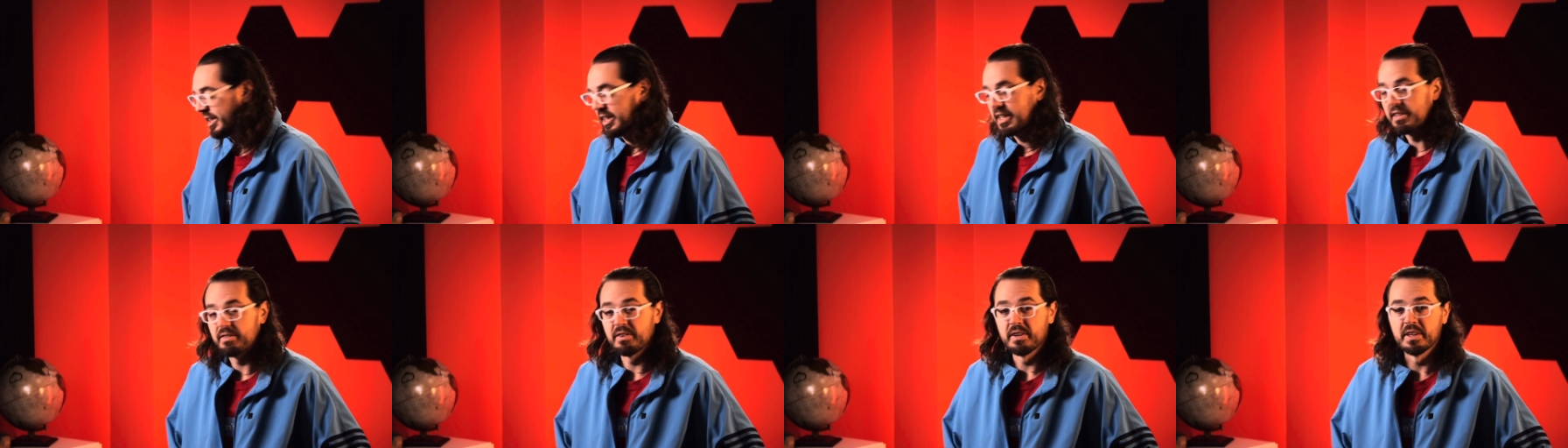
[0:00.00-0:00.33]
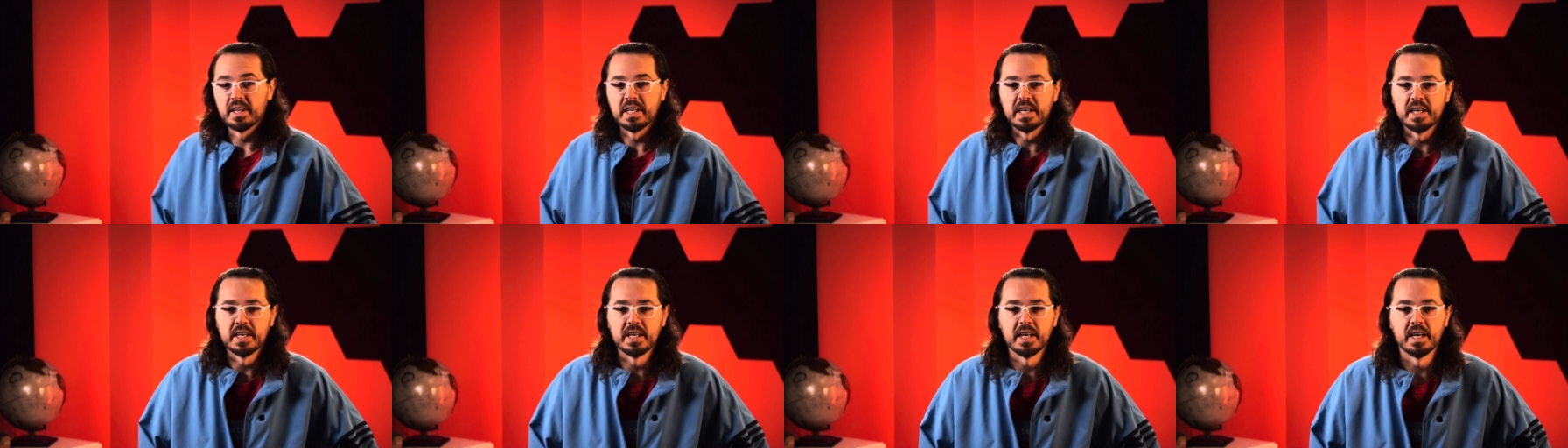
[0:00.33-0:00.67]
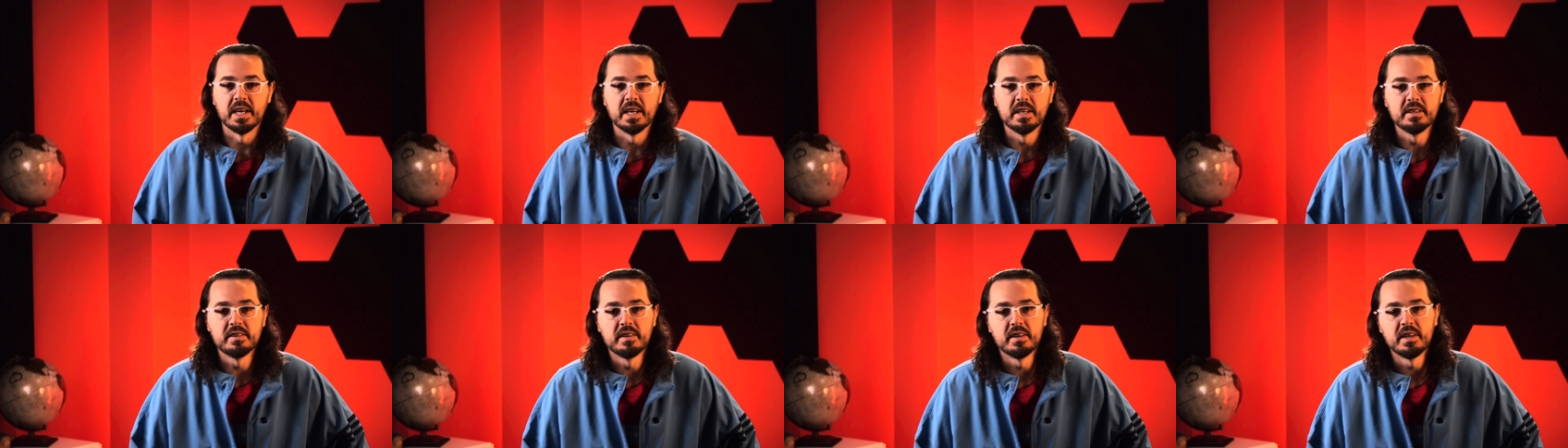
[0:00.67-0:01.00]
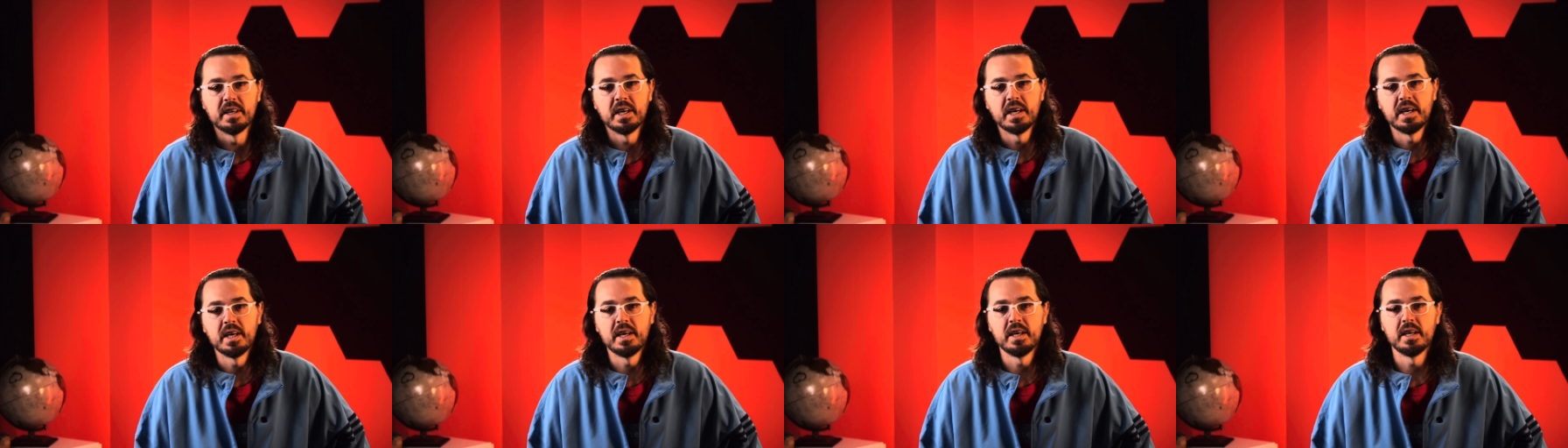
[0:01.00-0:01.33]
differently today?
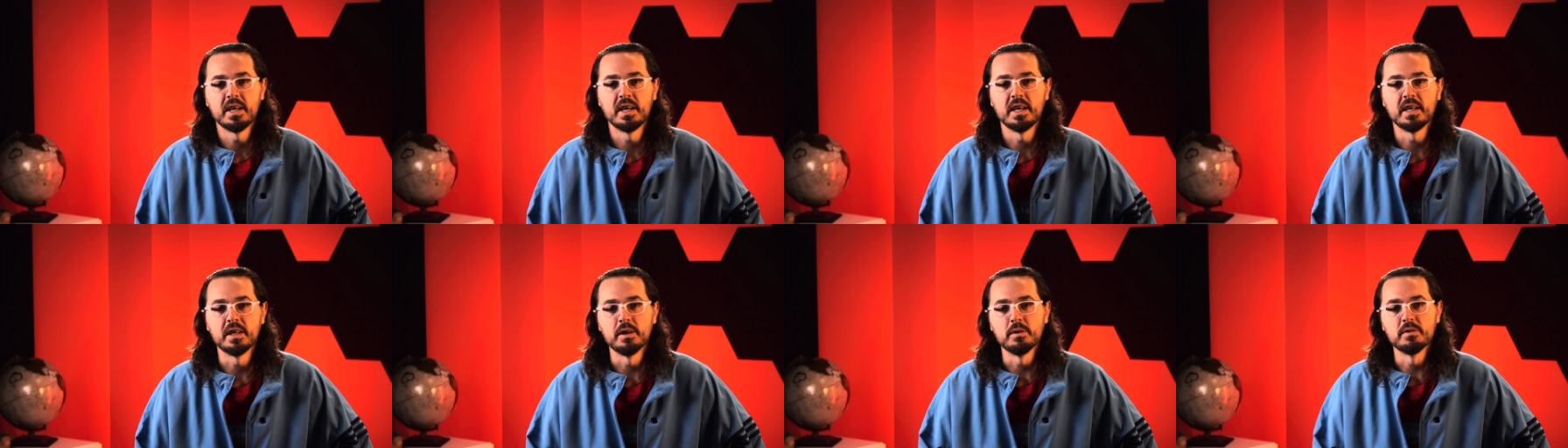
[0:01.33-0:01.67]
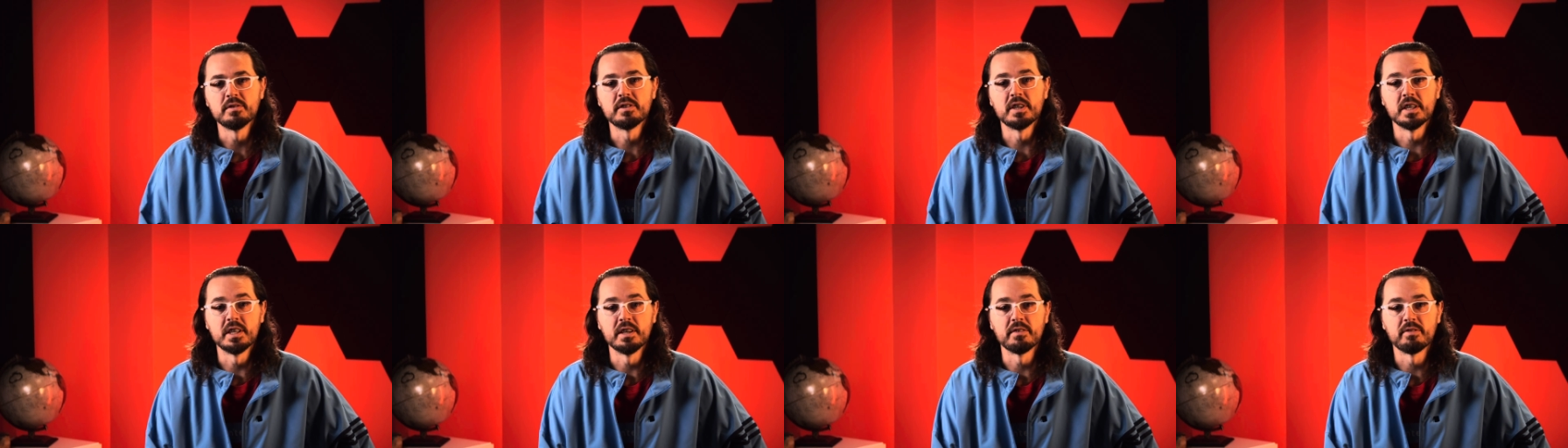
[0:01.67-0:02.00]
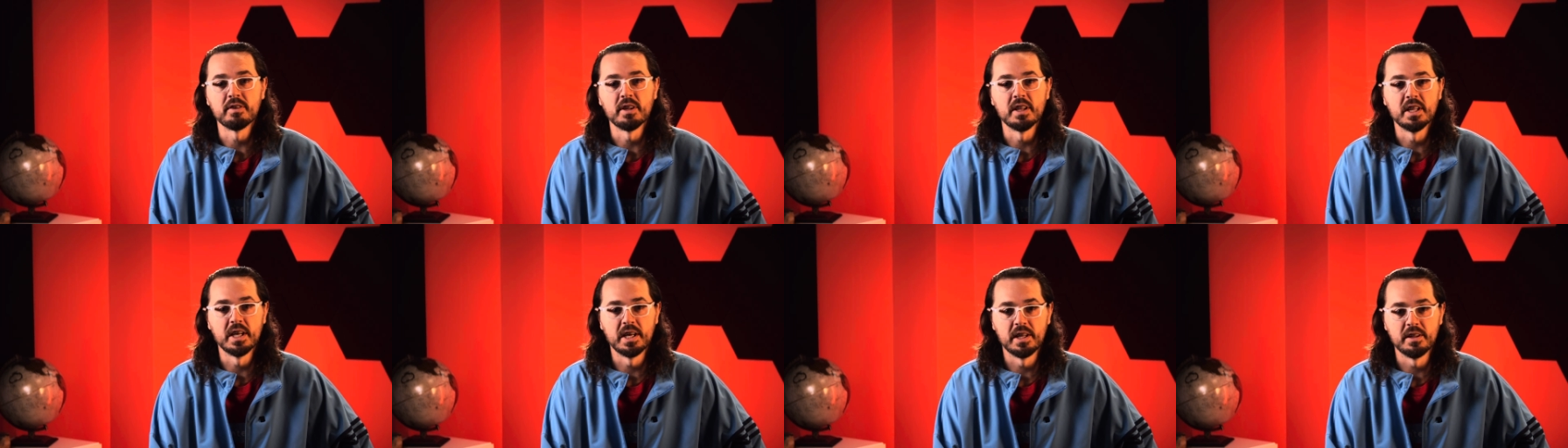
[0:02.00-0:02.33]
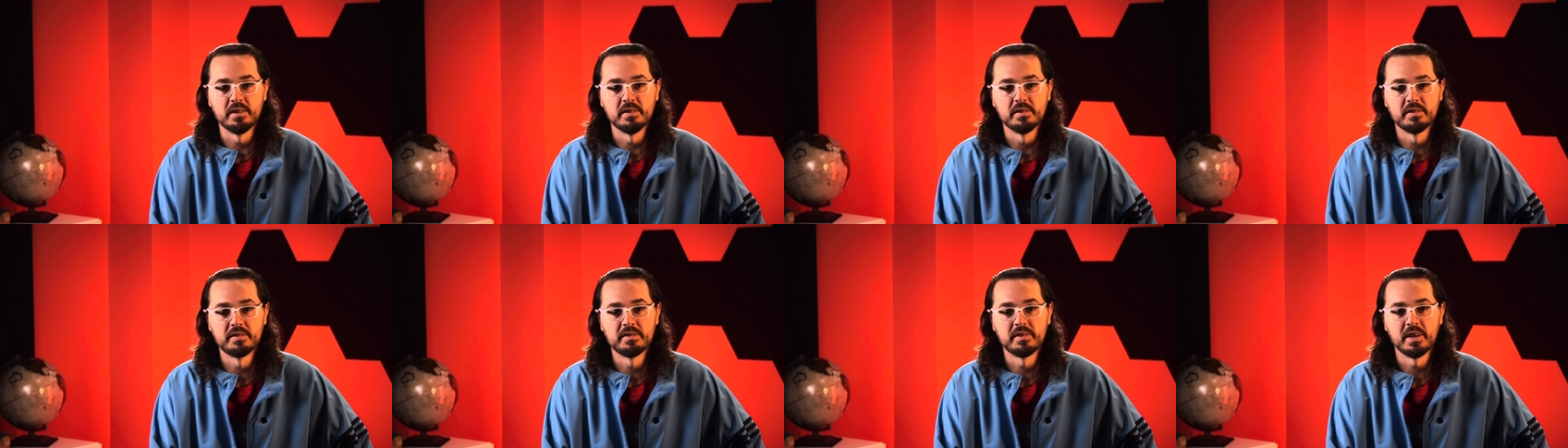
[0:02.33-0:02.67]
Today I used a different
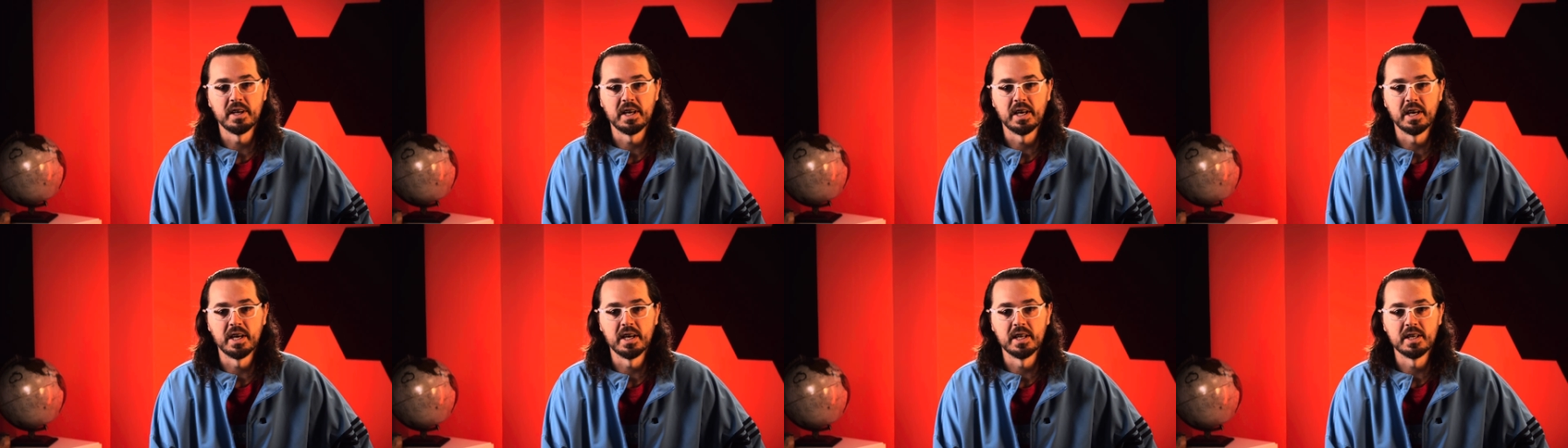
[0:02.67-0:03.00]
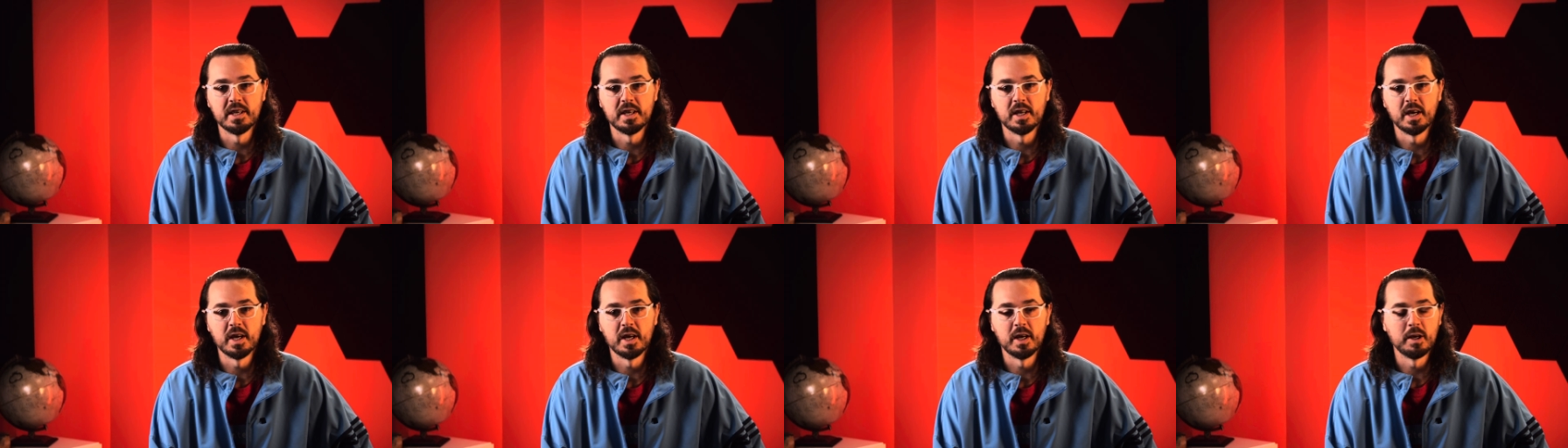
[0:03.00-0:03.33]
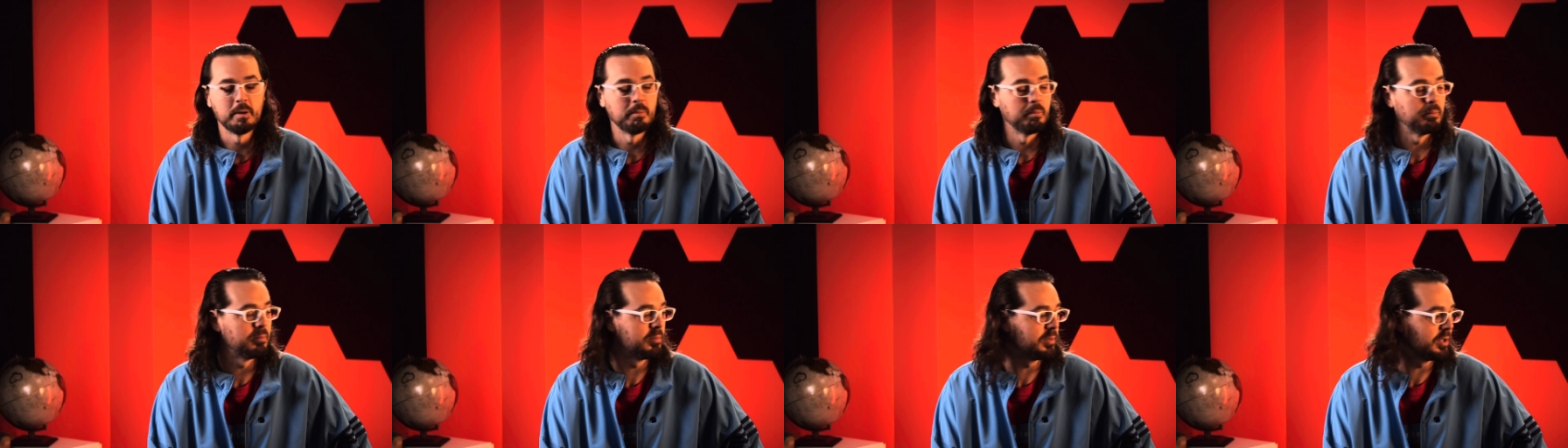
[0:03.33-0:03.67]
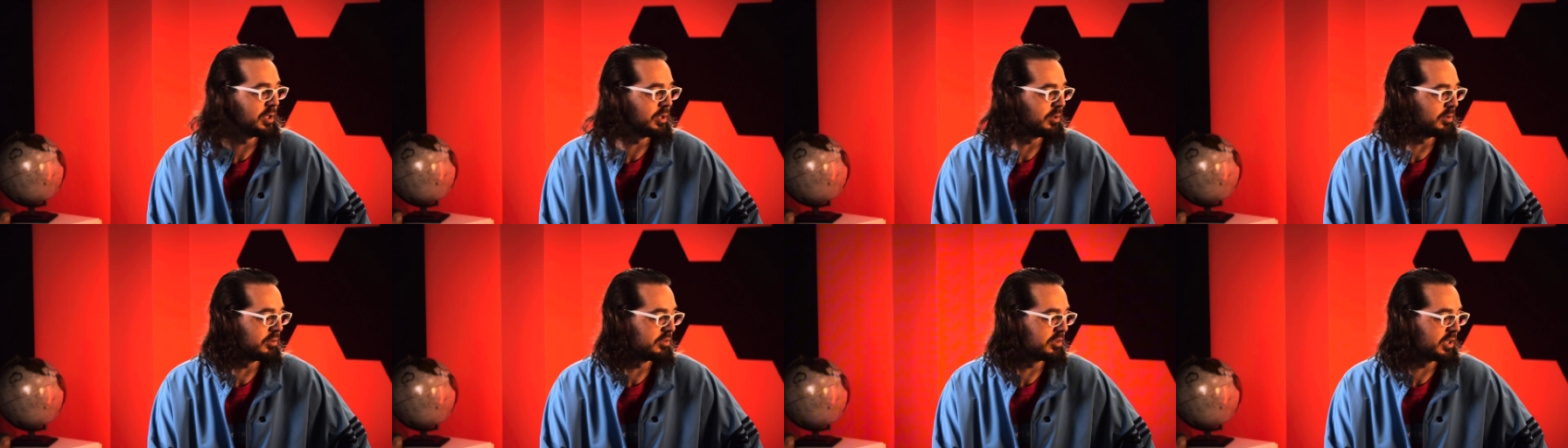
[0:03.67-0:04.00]
lens and I'm
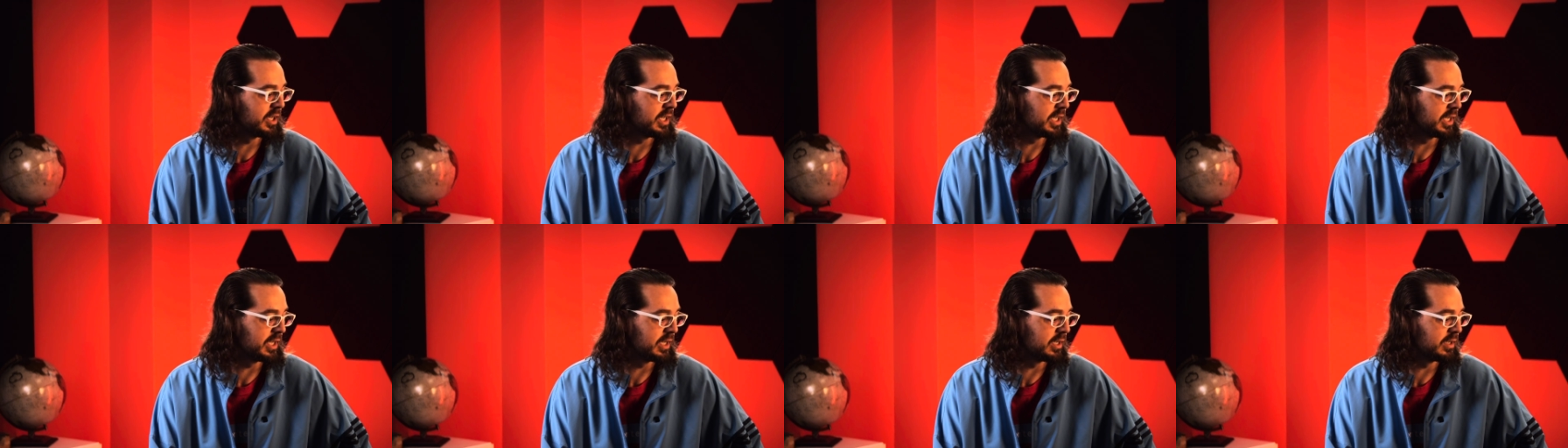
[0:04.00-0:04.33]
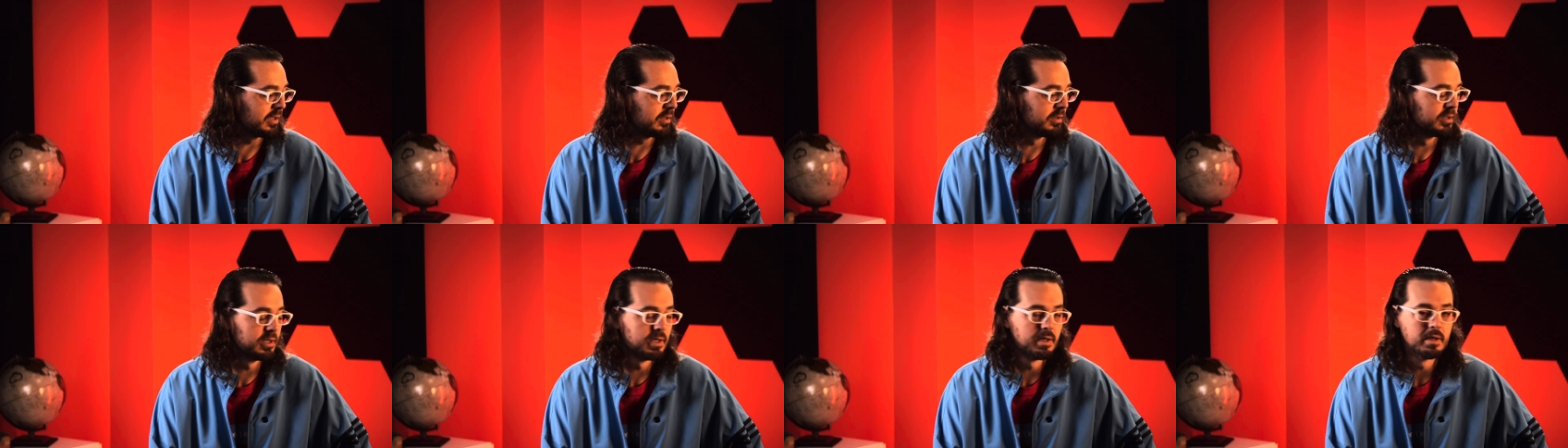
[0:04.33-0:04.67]
using